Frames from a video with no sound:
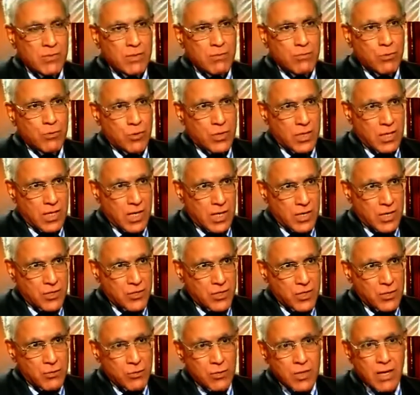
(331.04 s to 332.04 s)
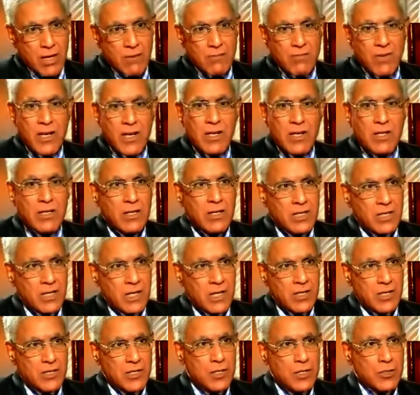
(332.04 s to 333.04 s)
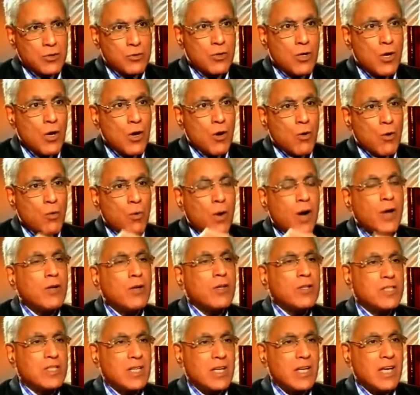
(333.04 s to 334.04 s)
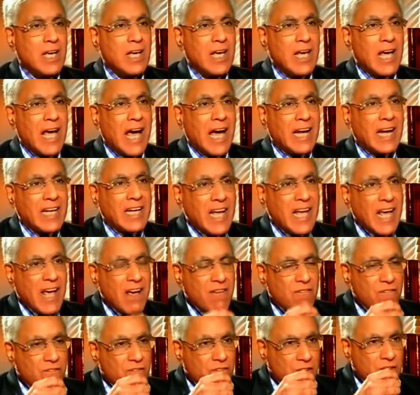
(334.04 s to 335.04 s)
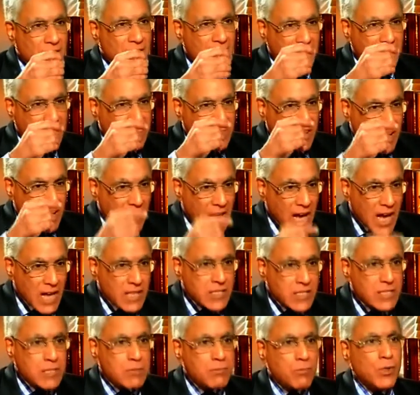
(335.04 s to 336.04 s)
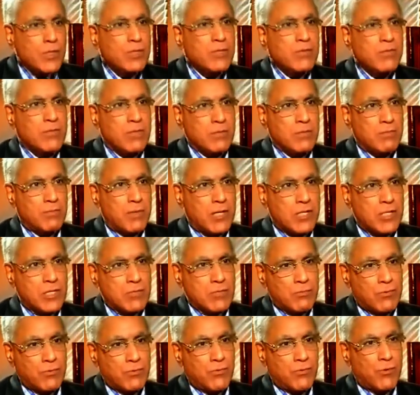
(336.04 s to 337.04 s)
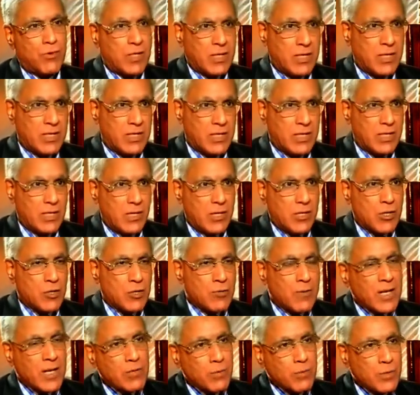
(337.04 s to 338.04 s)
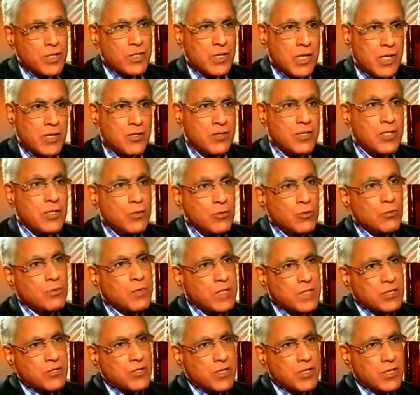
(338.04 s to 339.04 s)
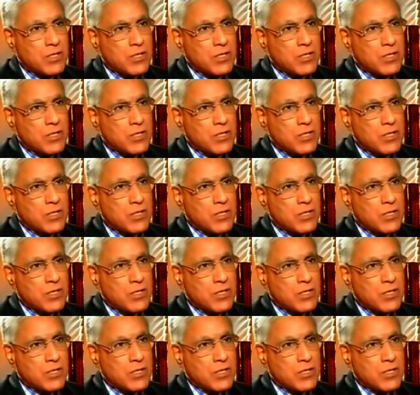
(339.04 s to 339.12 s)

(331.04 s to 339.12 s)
from an Ebola country, could come via a third country. So why not say at every, at the last point of departure before India, see, no matter which country, see, be